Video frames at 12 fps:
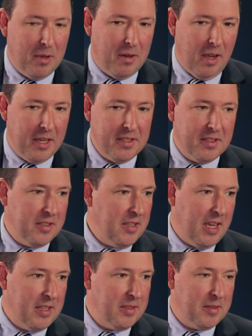But ISIS
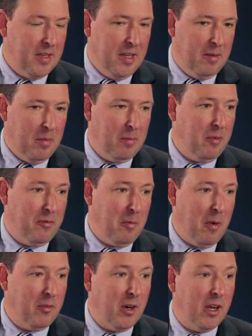has people
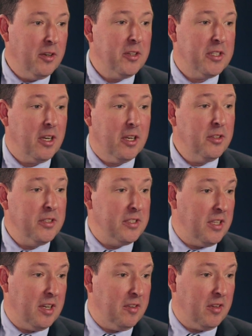from over 100
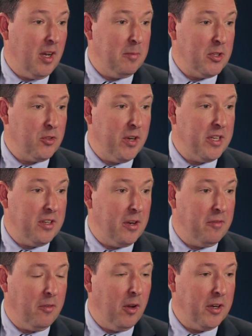countries that have come and trained
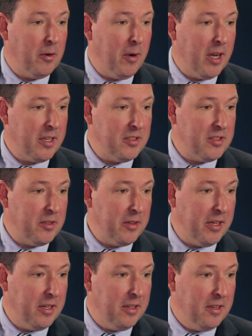and fought in Iraq and
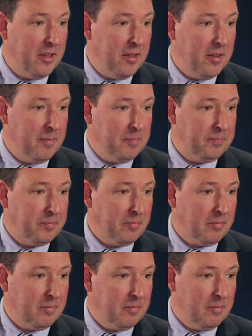Syria. Sure, it has
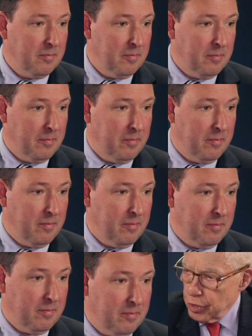people in Europe,
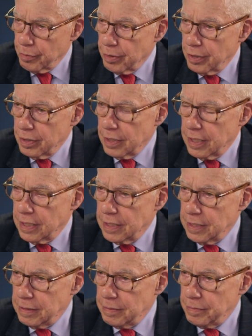from Europe.
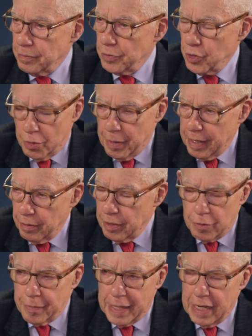Um, you to ban,
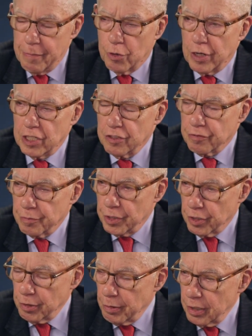you ban immigration from
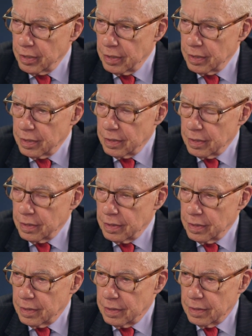Europe.
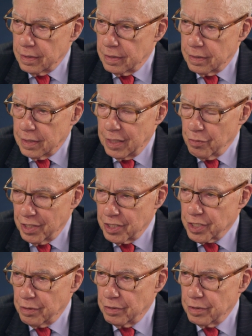I don't
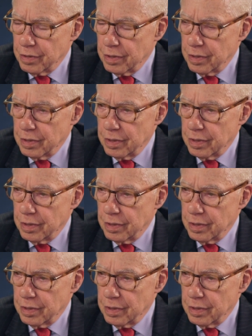think so. No.